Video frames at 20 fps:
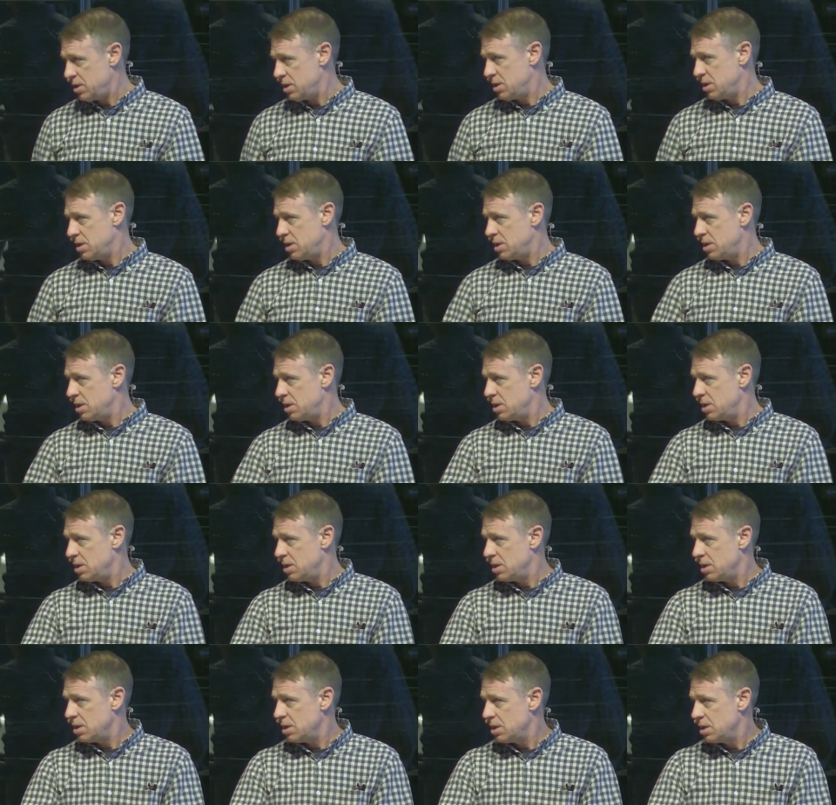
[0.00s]

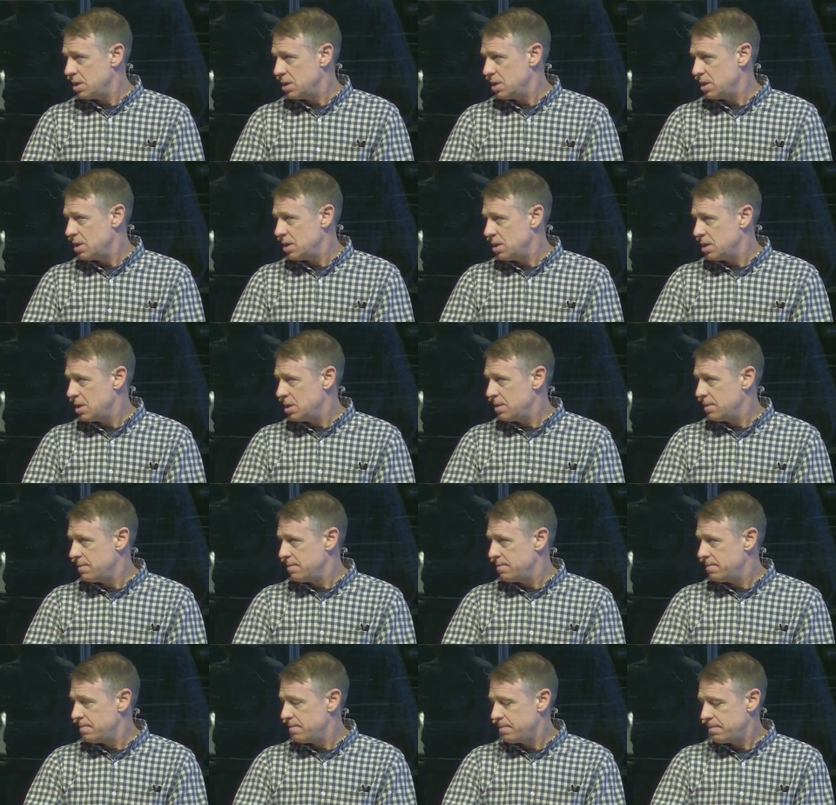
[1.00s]

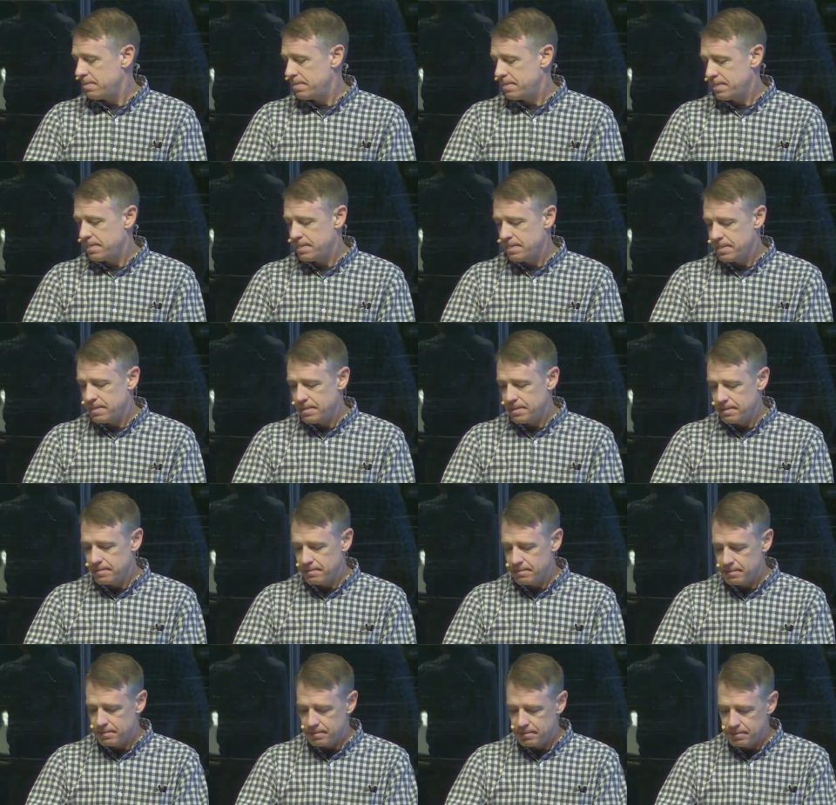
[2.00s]

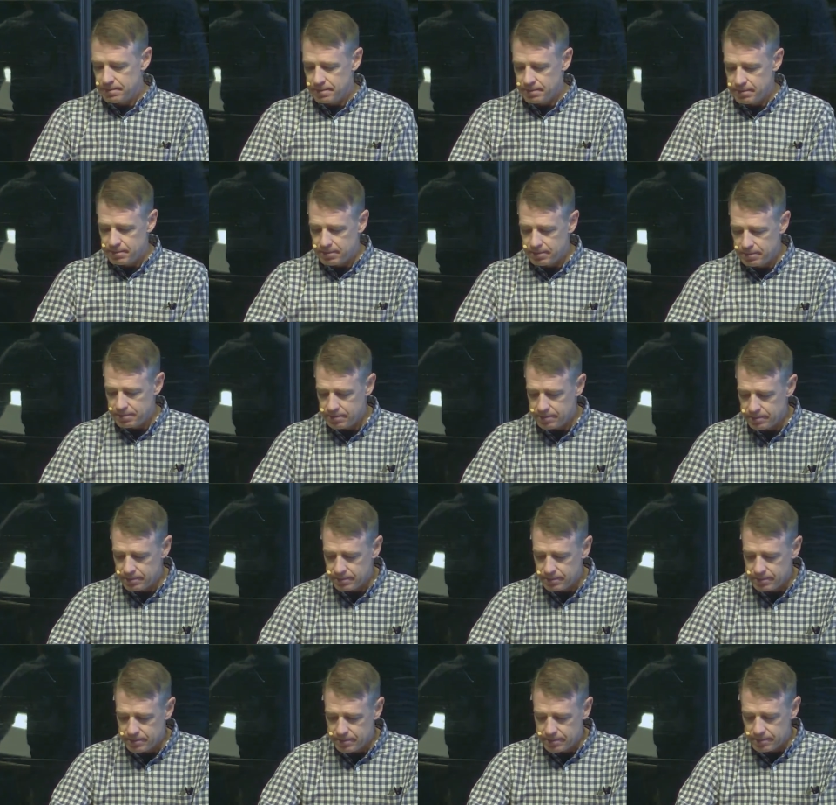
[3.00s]

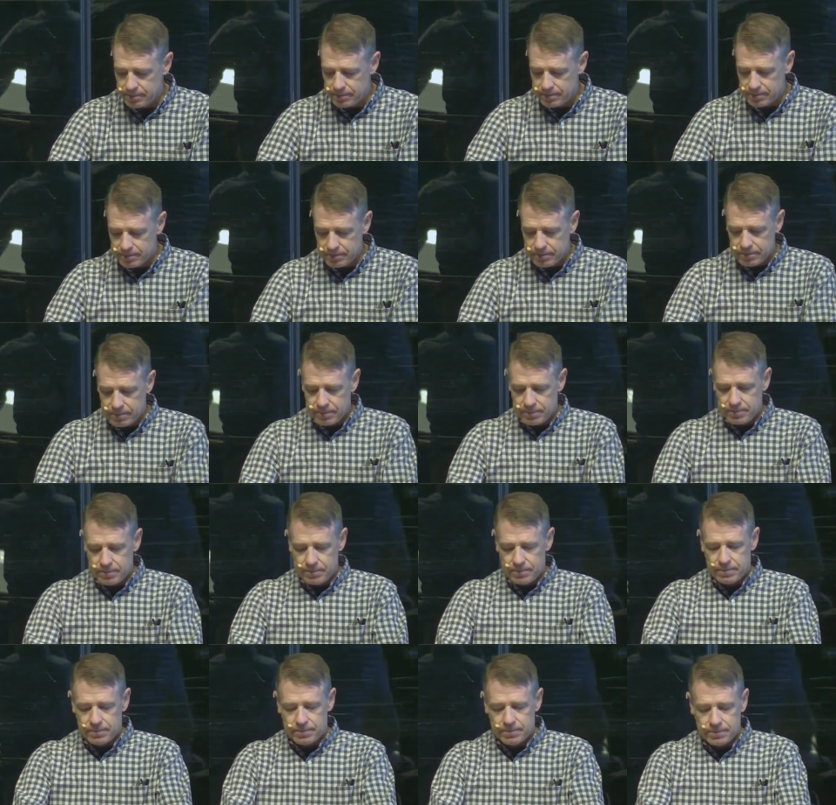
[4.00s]

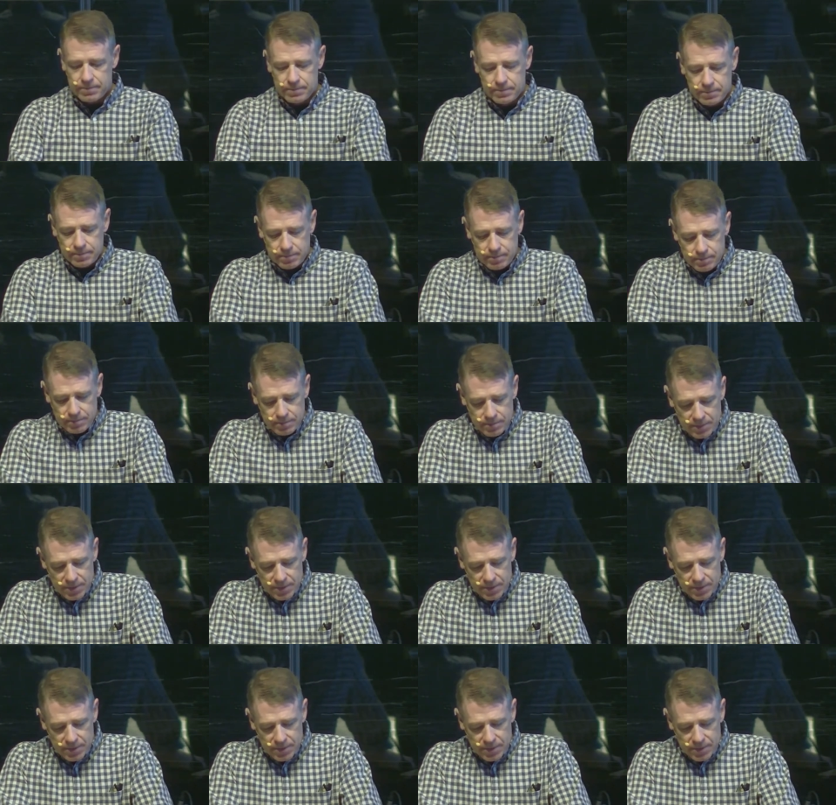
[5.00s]
Nothing is said.